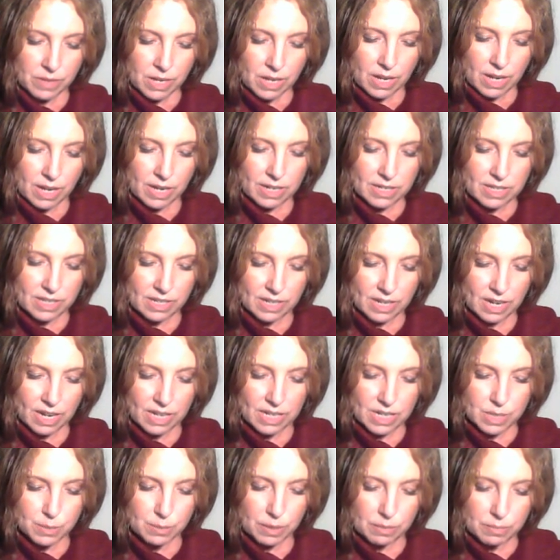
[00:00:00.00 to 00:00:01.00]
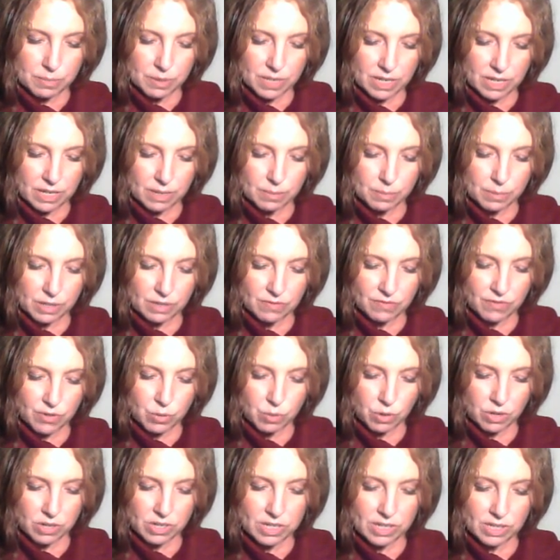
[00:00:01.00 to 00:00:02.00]
as the case may be, but if you
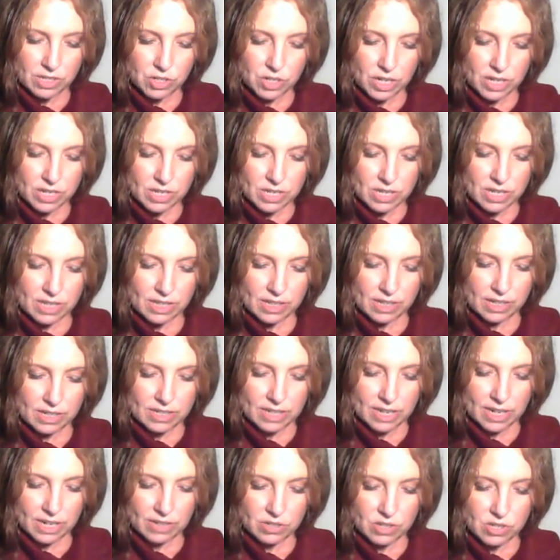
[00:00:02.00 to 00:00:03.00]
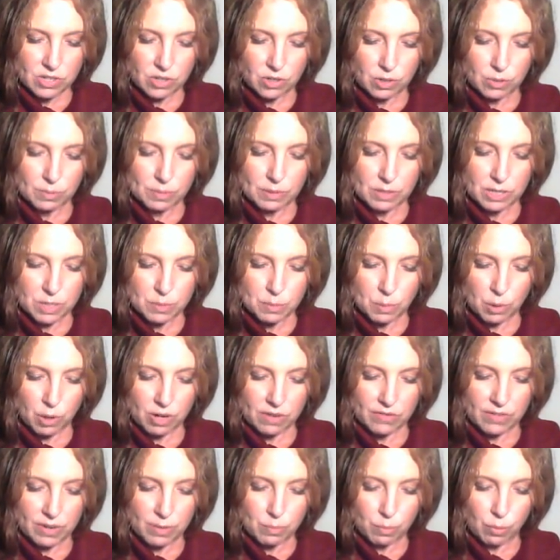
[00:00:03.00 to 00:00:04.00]
are suggesting that a telescope that is part
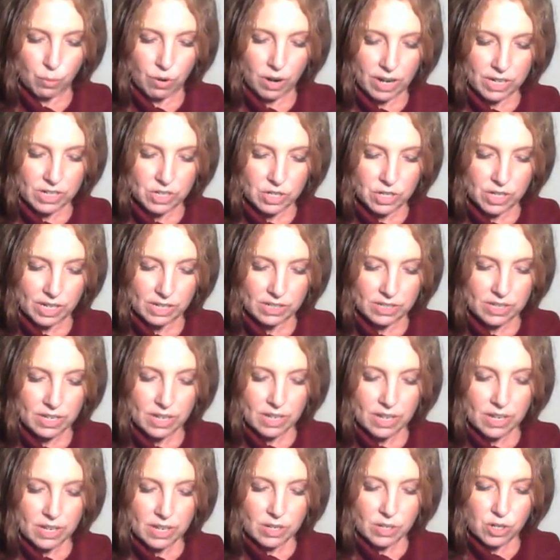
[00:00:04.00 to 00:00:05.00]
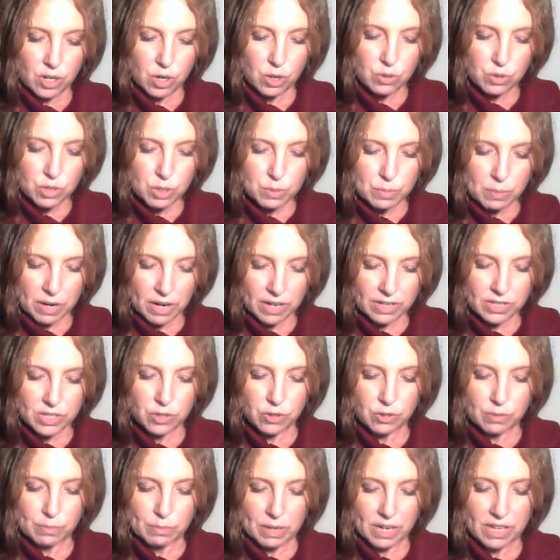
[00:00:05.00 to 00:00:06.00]
of a project co
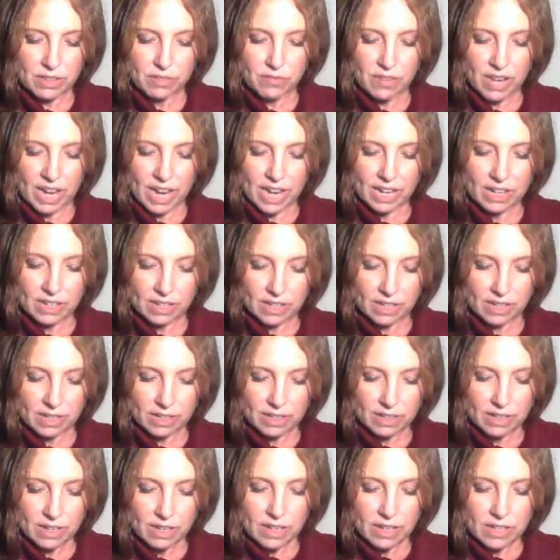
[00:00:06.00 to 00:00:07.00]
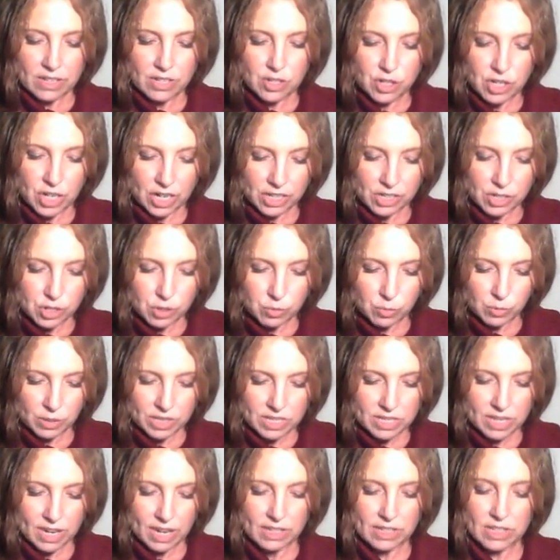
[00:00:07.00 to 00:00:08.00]
sponsored by the Vatican
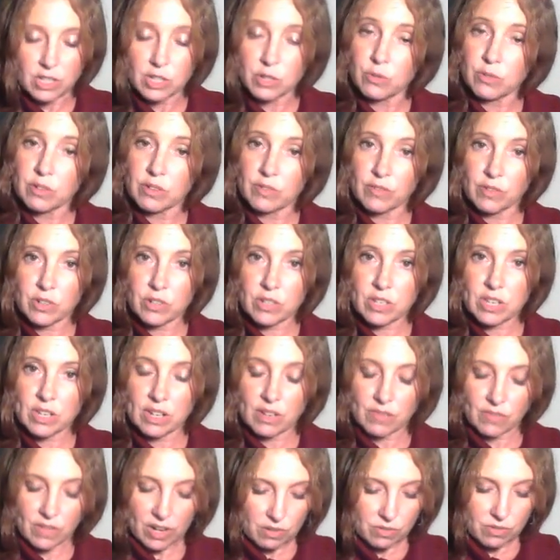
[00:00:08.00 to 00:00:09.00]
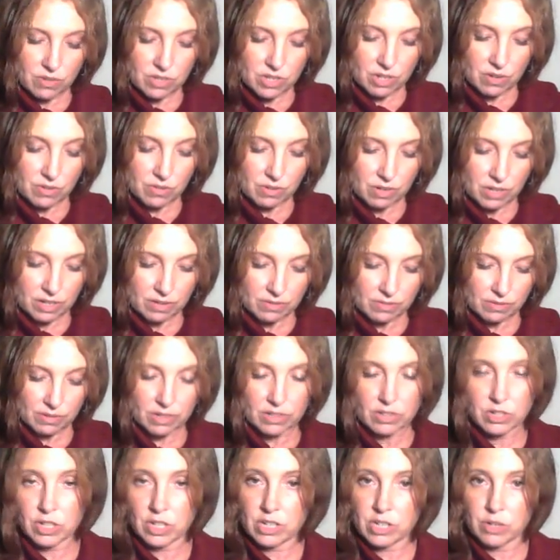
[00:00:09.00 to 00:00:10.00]
Jesuits and the University of Arizona, well, the
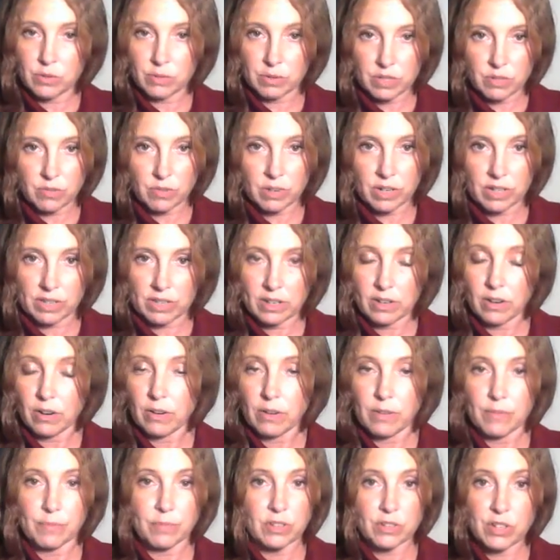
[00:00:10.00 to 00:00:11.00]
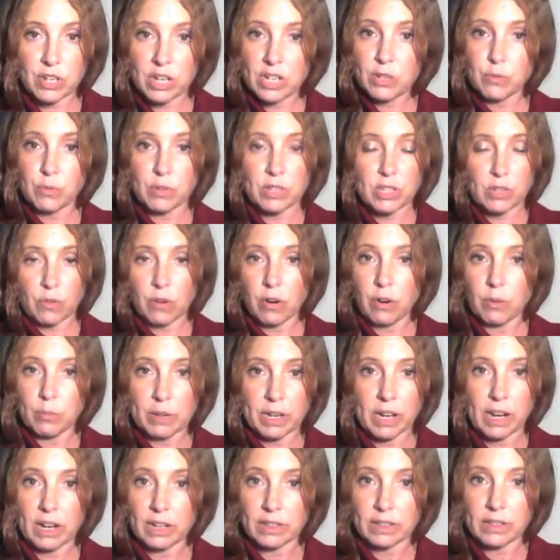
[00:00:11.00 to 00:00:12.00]
Jesuits right there, the Jesuits are all
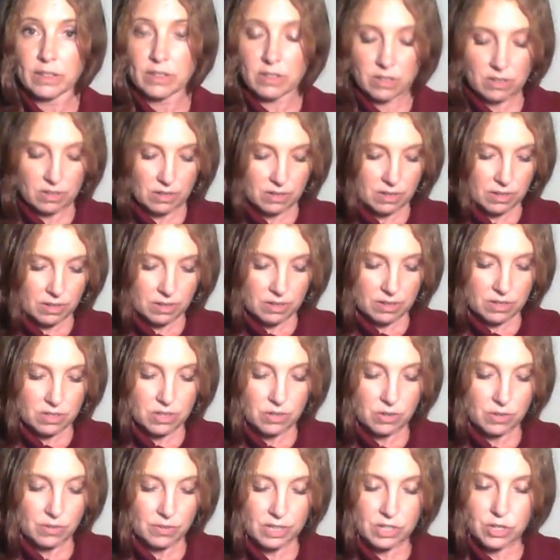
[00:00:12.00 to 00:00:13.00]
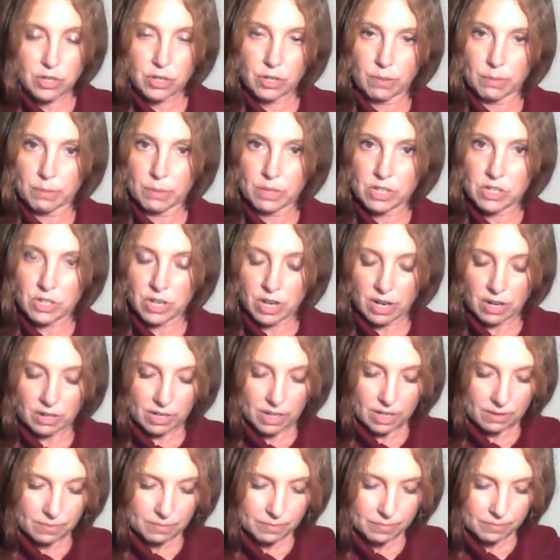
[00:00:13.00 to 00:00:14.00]
behind this, so that shouldn't be
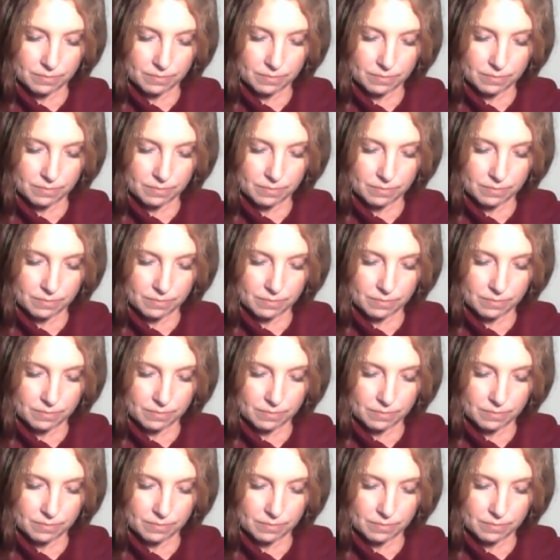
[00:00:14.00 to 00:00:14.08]
shocking.